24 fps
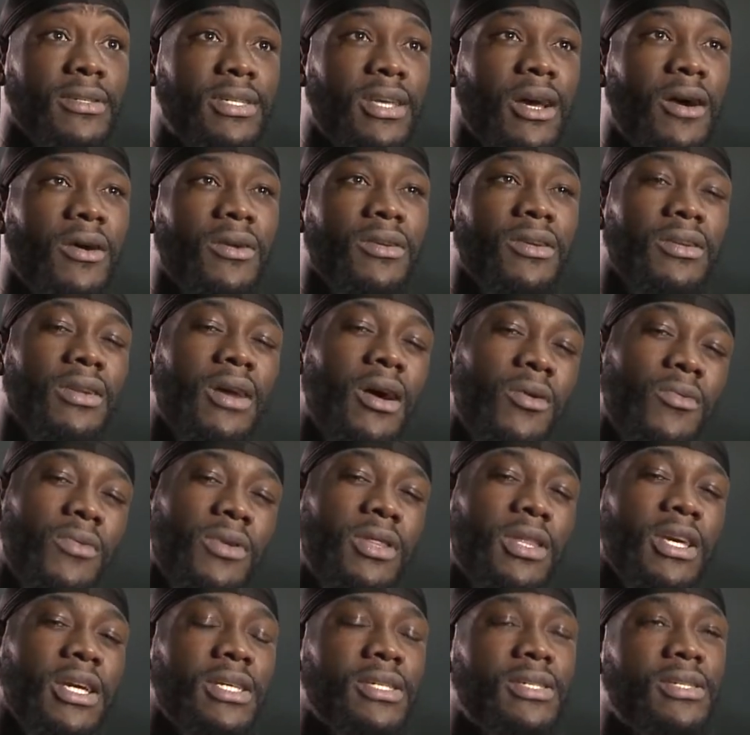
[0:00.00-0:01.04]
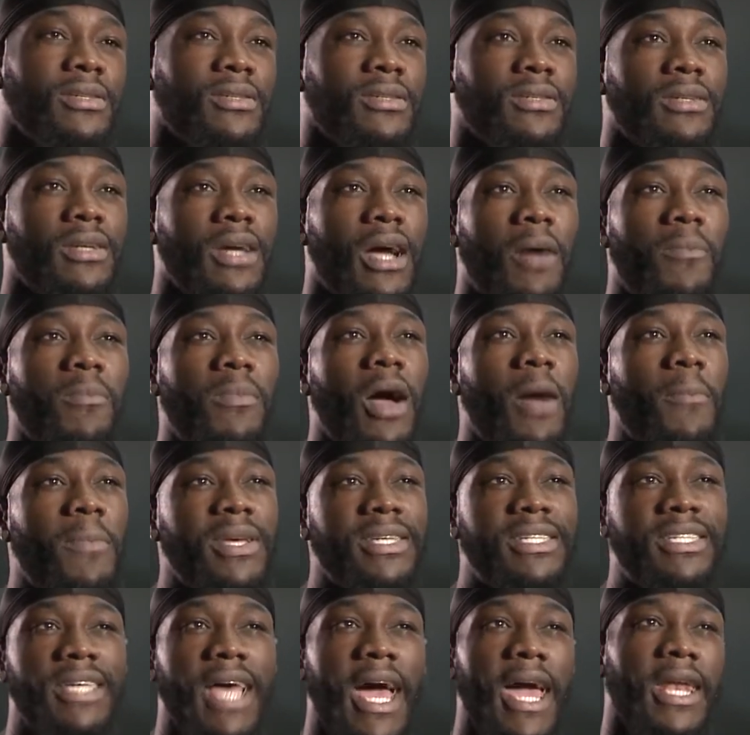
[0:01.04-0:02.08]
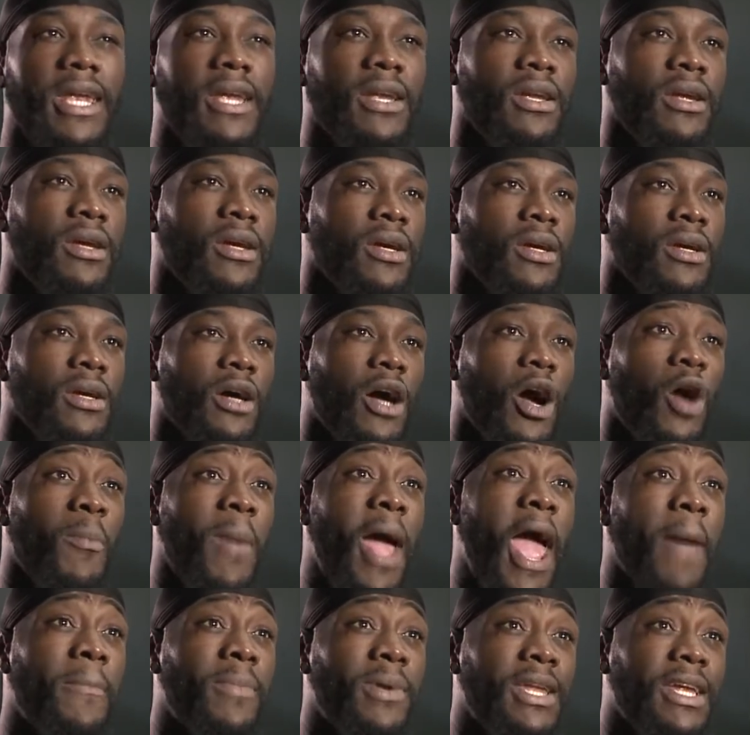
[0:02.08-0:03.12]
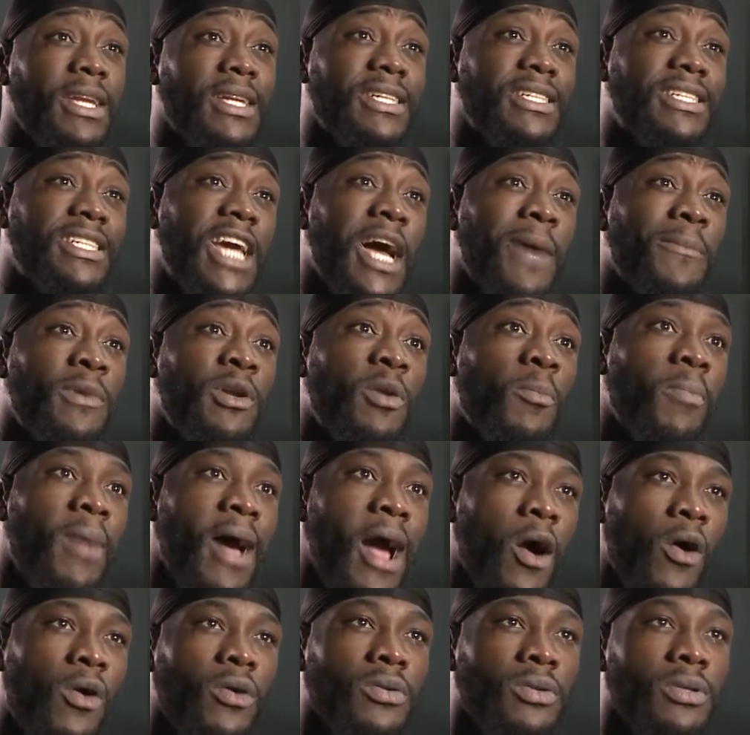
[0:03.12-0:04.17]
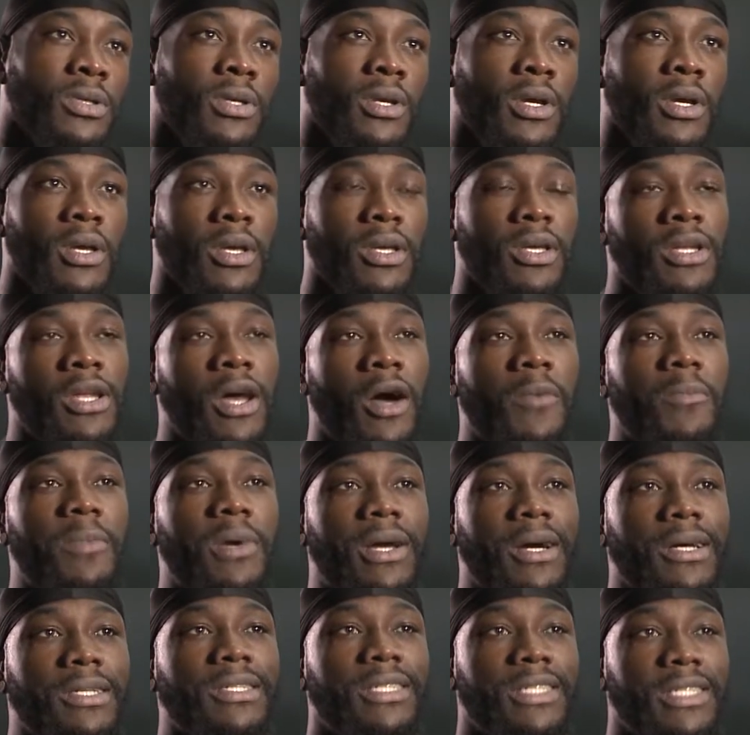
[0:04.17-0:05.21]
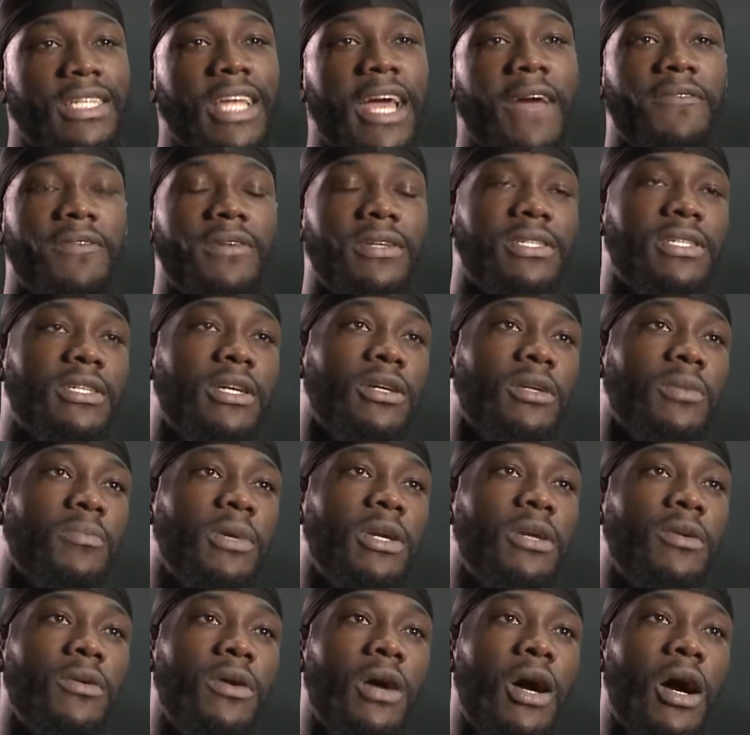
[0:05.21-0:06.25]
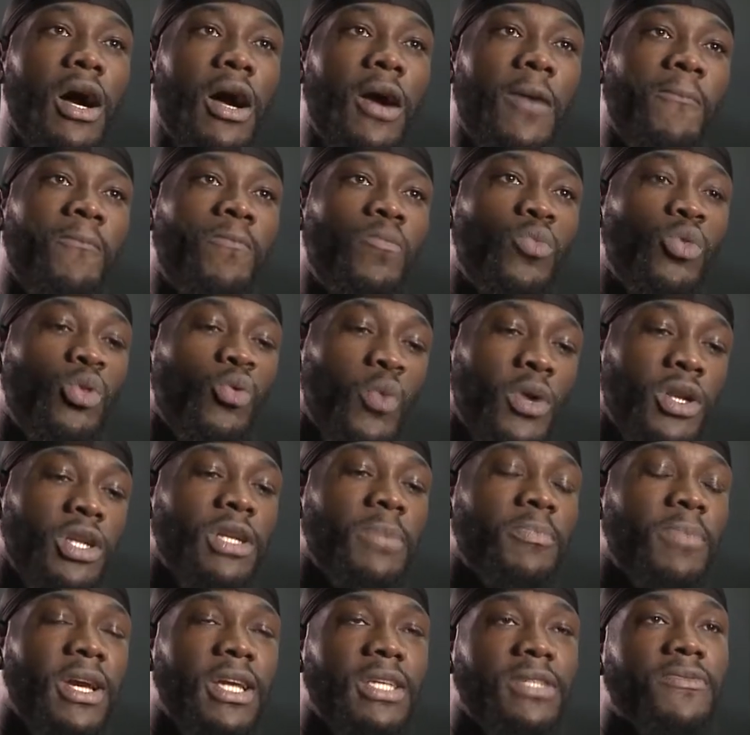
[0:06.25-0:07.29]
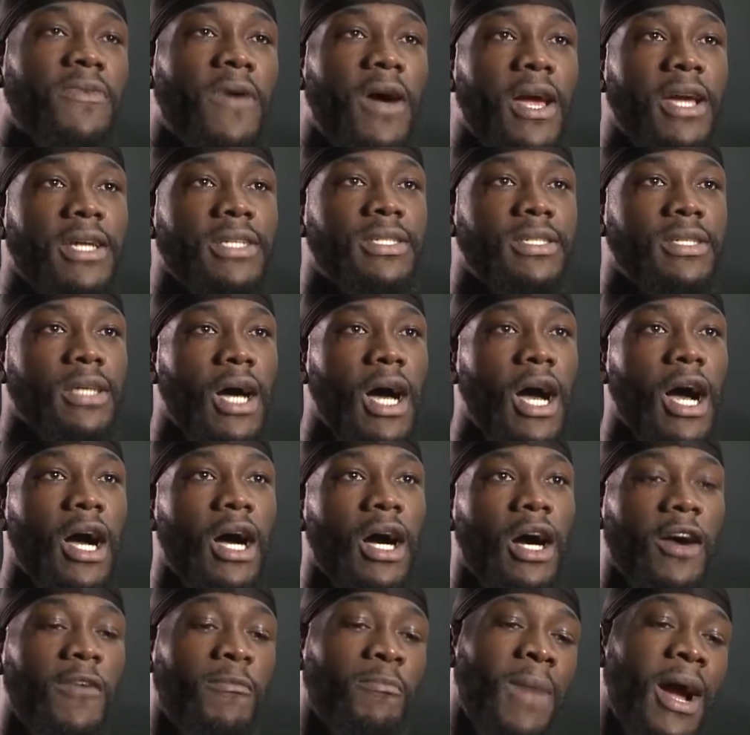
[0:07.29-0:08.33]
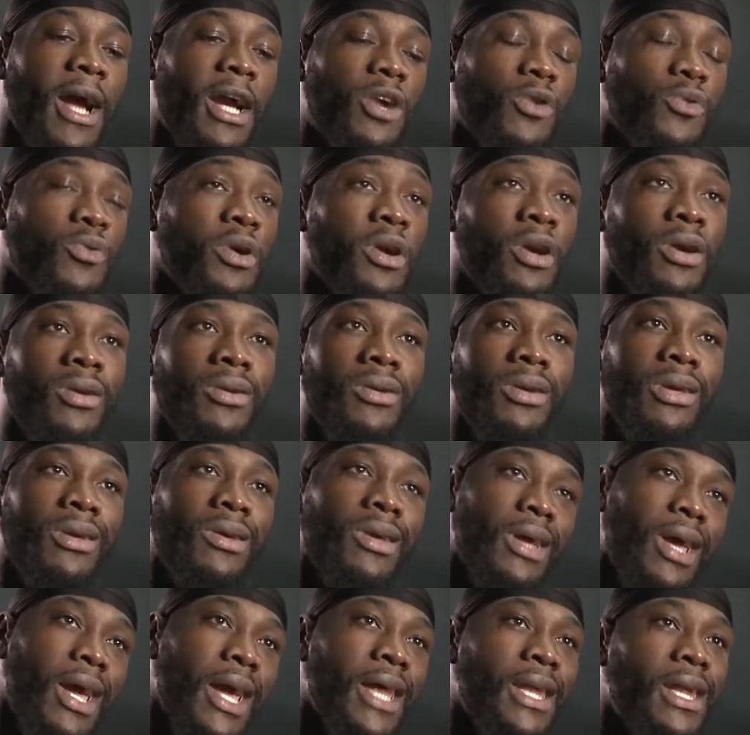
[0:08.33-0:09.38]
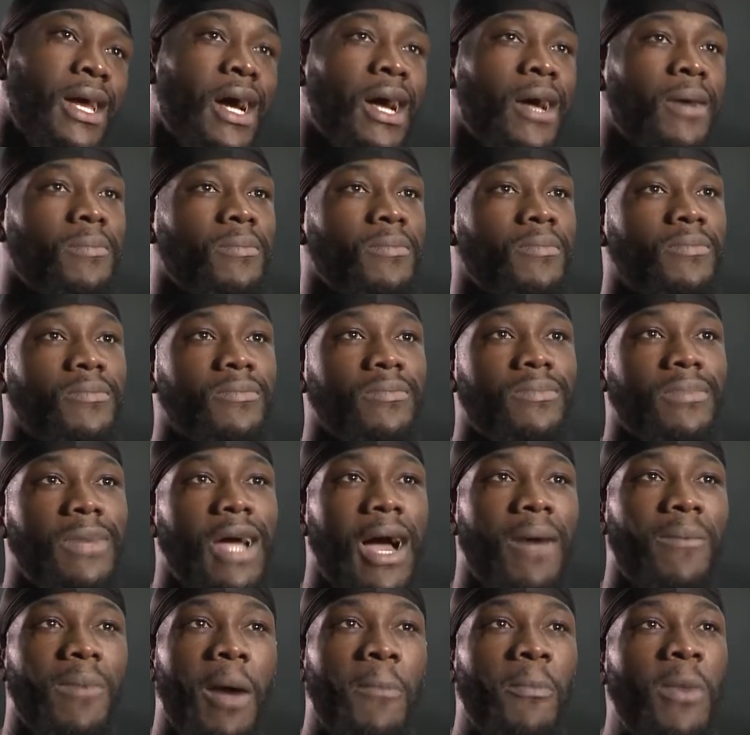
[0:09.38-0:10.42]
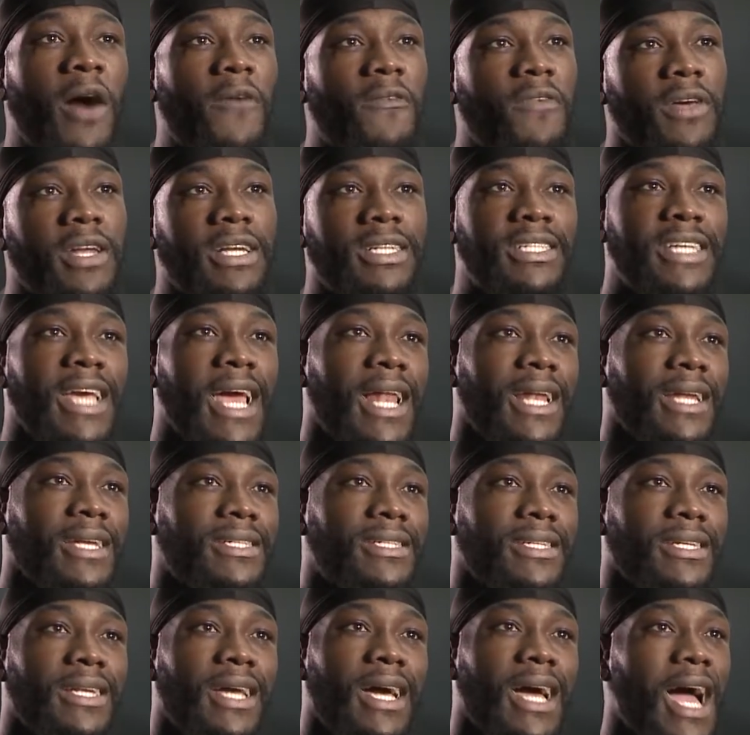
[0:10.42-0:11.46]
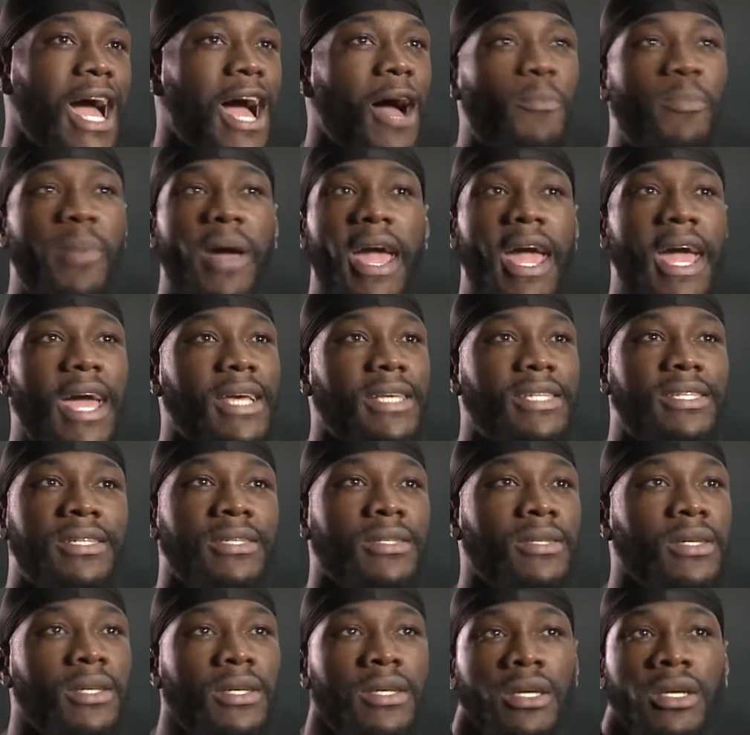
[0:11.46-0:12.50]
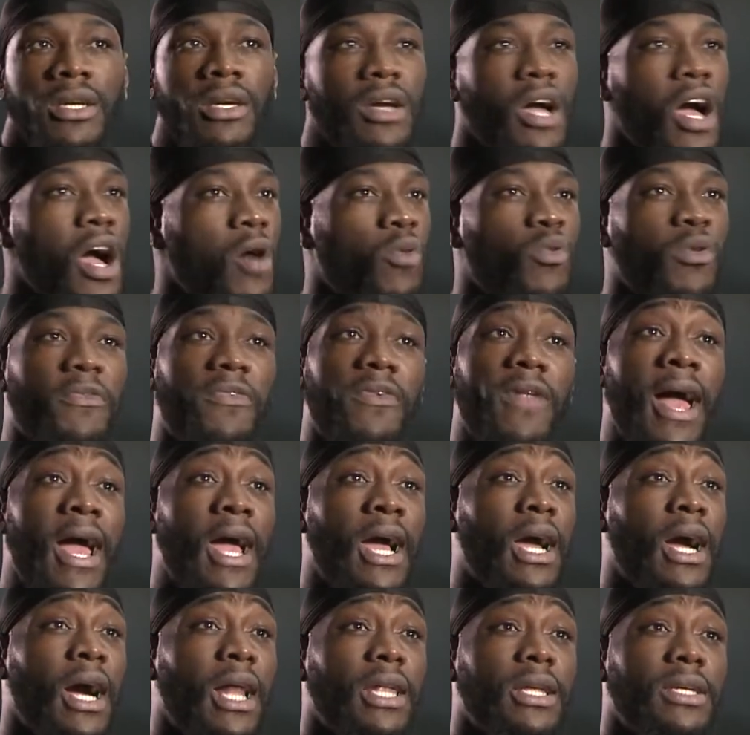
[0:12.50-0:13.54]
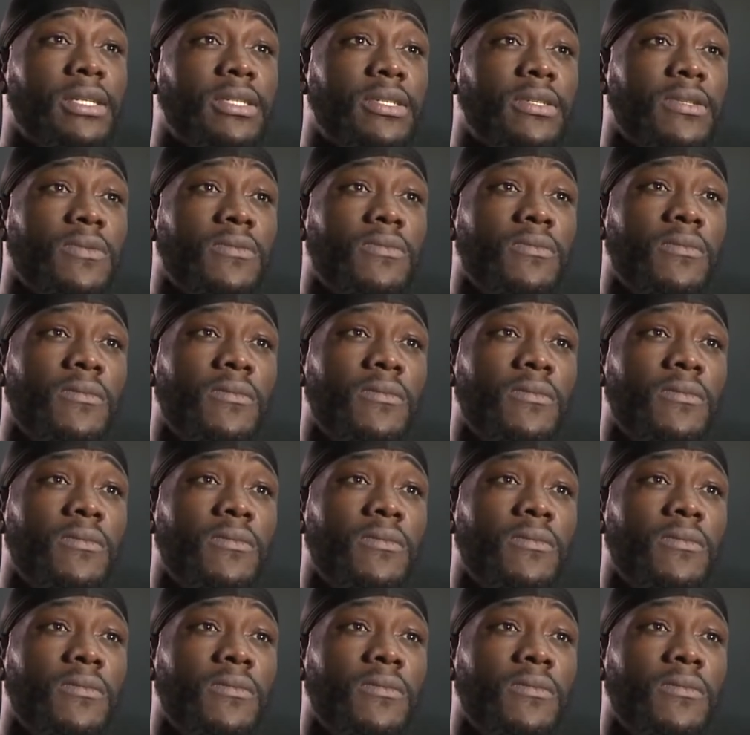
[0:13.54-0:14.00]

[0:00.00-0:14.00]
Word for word: So, you know, with this, I'm excited. I'm happy that it's coming about. You know, because it's definitely going to be one of the biggest fights of my career. And I'm up for the challenge, and I'll pass with flying colors.